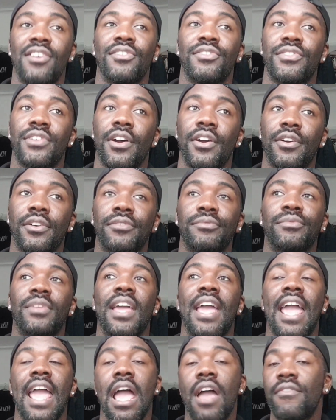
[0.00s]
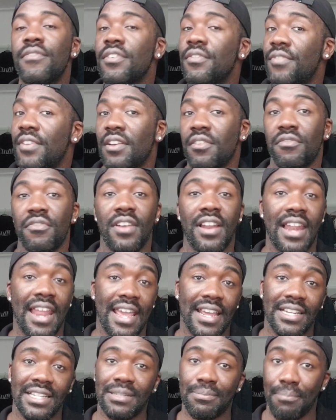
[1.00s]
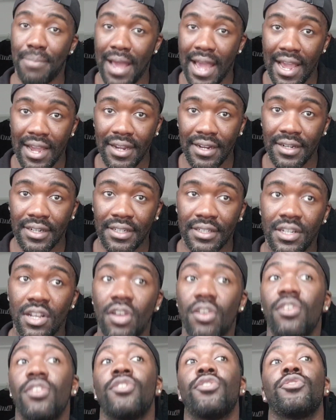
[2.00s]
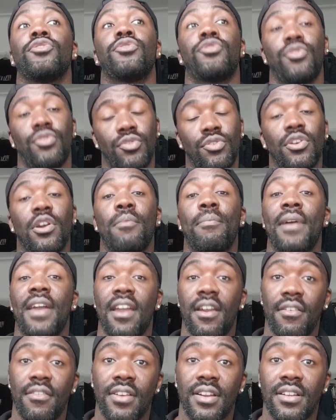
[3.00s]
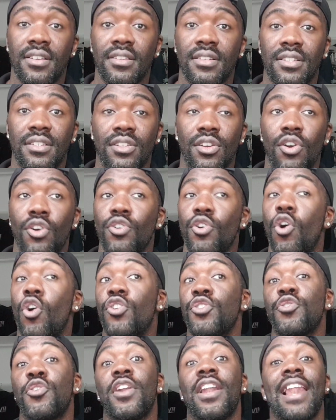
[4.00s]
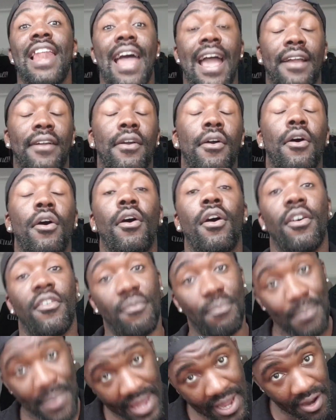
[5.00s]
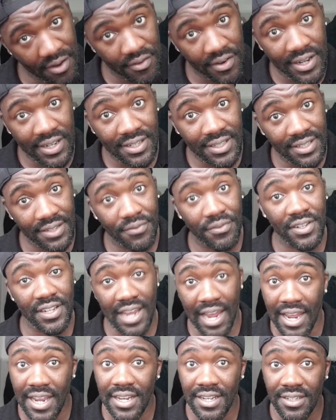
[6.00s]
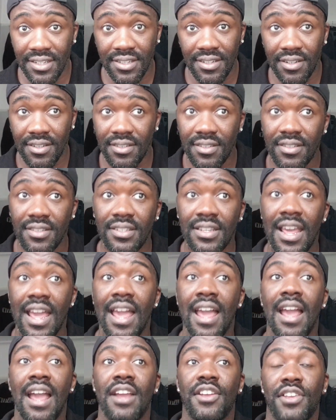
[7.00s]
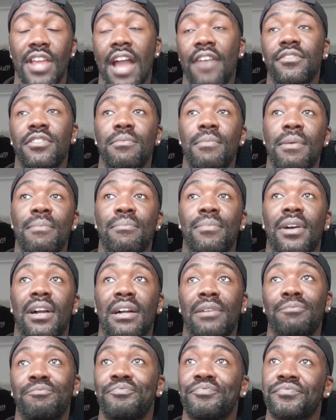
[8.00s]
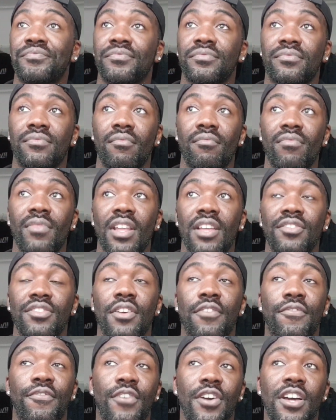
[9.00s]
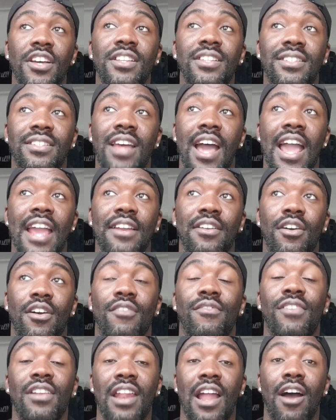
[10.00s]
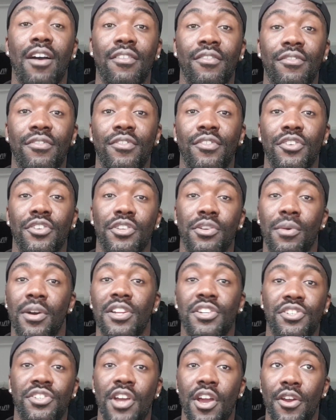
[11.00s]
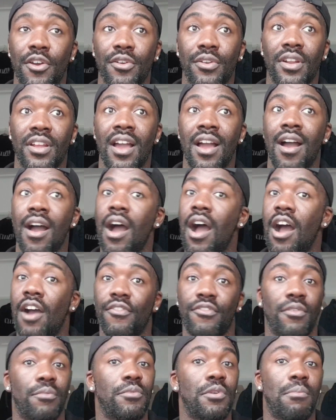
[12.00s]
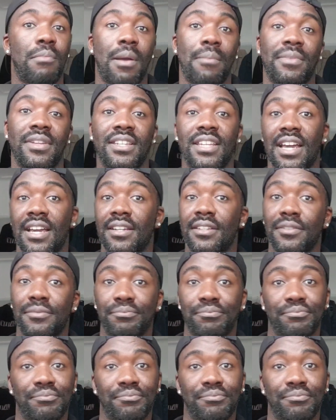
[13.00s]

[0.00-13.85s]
So everything relates back to your parents, or your lack of parents for that instance. You have to remember, the first sign of love you are shown are from your mum and dad.